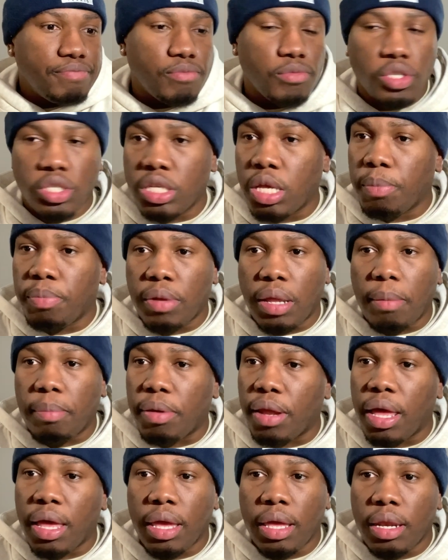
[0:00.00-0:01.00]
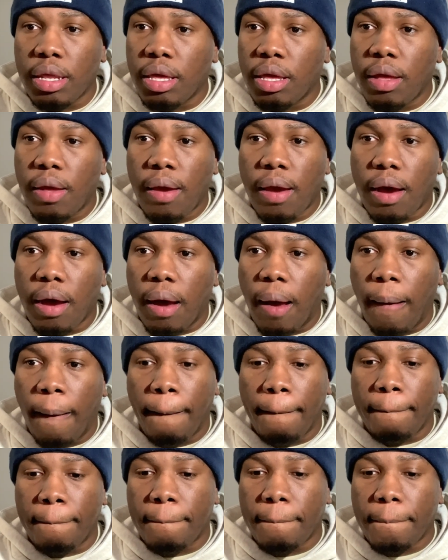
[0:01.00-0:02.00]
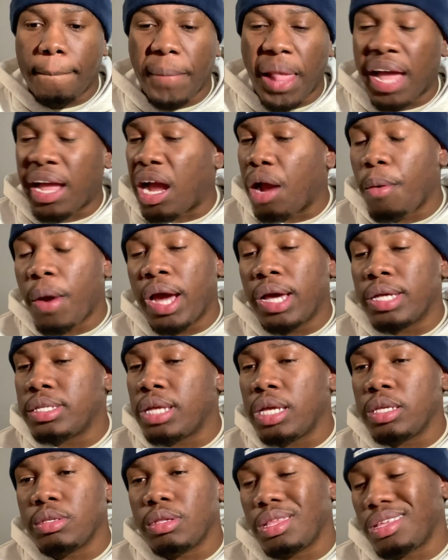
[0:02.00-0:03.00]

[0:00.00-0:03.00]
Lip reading: Simple and plain. I got Ryan Day's,